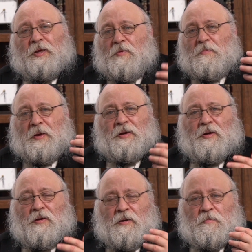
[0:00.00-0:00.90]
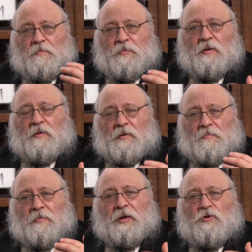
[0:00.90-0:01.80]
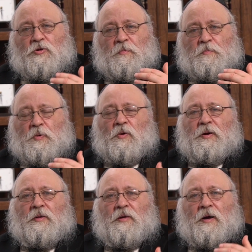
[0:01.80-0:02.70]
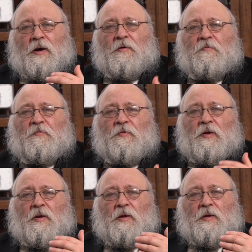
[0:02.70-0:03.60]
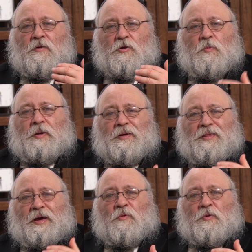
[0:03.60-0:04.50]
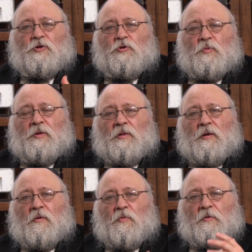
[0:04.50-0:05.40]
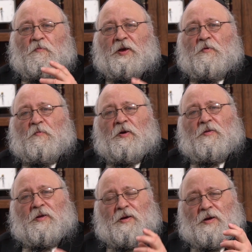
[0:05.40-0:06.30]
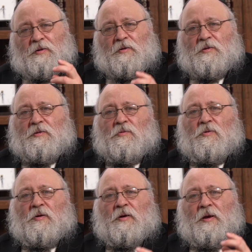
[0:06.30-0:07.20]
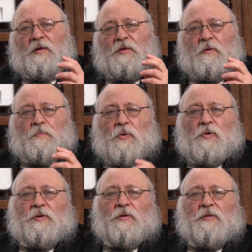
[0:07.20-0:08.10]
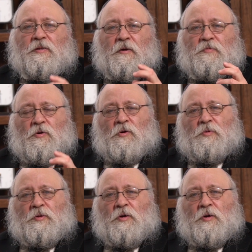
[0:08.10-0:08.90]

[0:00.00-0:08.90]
They would make a major point of doing that ritual with fanfare to underscore the importance of the oral